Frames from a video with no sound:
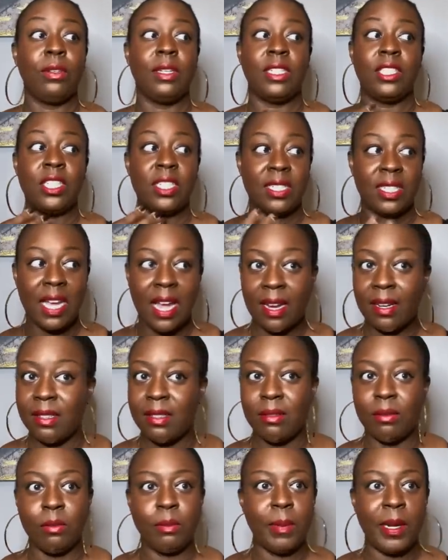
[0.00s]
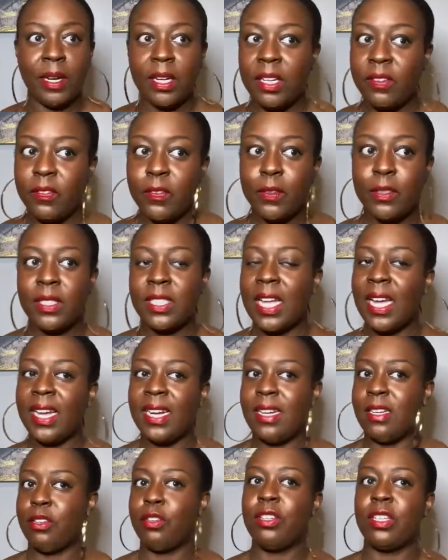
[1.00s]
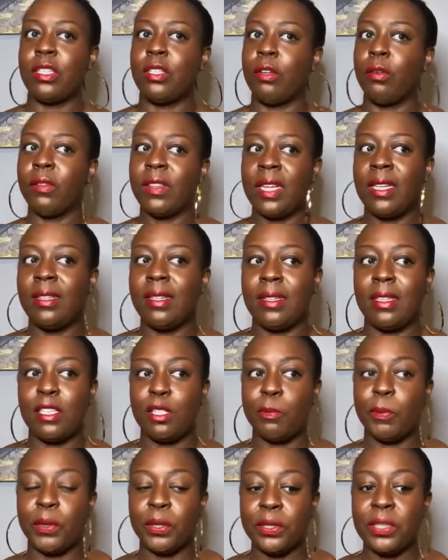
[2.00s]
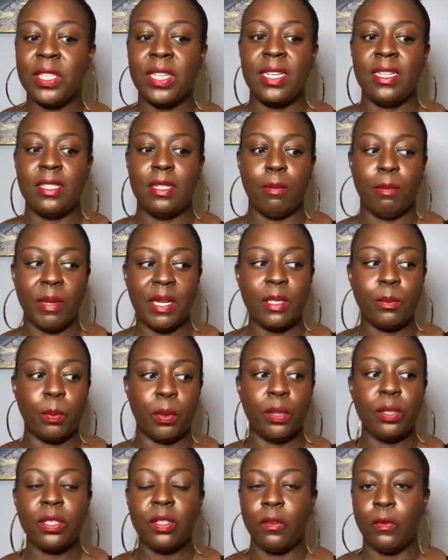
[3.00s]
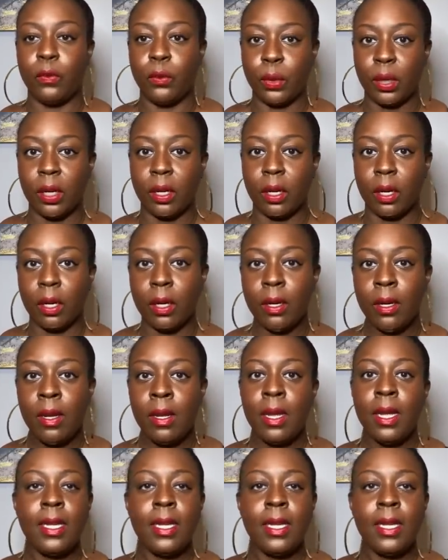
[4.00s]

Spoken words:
and she's gotten married at first sight, and you just don't think that this person is the best person for her,